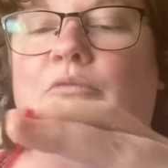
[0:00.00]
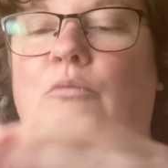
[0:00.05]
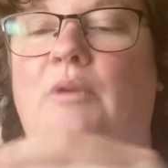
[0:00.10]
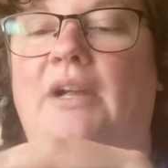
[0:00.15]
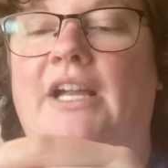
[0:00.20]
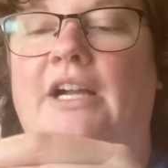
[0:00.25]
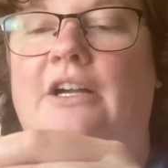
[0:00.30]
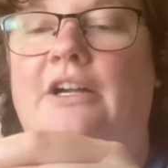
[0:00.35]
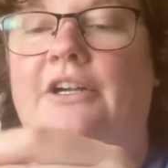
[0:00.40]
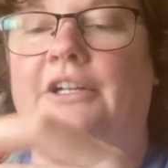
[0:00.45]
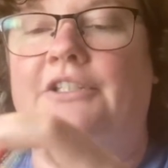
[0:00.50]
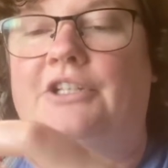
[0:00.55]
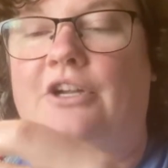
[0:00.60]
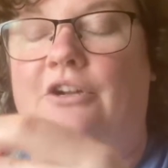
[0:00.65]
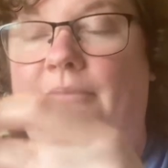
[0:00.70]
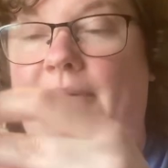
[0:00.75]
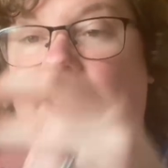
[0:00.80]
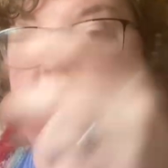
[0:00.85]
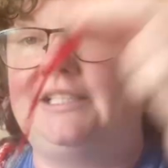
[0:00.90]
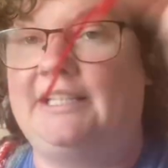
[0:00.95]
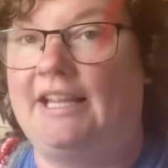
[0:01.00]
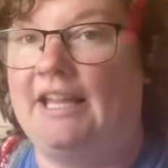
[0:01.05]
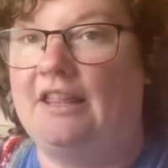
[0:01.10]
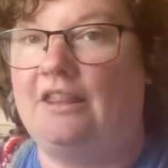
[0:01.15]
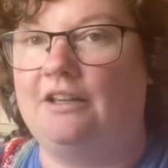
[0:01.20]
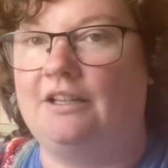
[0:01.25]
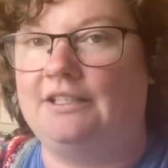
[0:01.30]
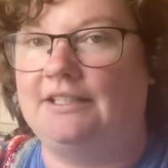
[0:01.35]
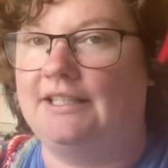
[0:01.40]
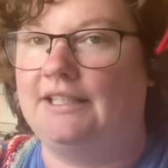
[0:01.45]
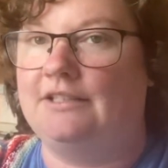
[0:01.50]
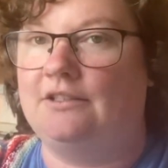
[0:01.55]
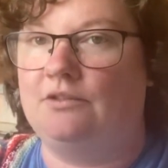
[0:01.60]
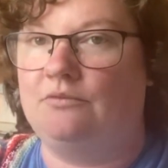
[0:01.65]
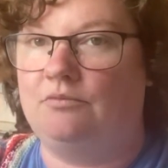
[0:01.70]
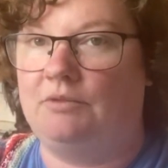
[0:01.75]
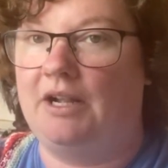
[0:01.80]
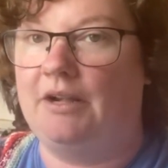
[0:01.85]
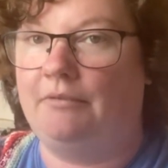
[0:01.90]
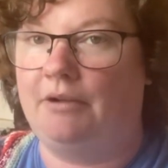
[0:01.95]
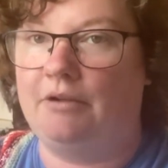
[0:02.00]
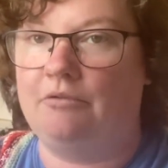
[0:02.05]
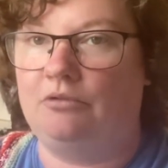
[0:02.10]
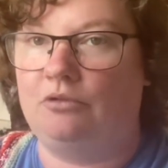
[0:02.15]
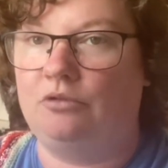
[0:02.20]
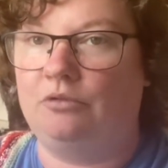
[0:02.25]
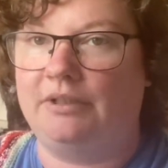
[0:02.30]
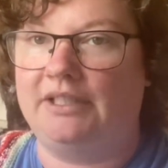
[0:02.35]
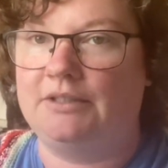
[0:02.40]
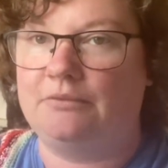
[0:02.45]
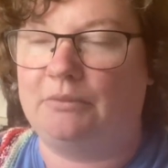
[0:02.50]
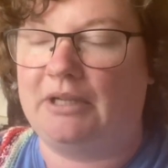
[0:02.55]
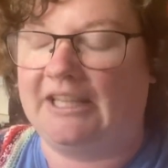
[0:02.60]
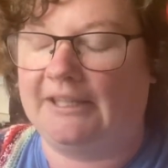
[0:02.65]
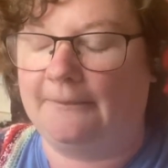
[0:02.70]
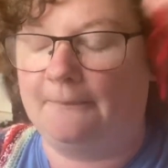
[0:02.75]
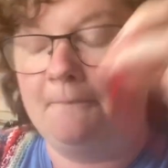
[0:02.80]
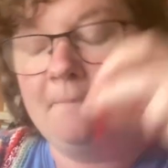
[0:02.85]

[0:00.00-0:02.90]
We are going to go back together because this is where we were always with.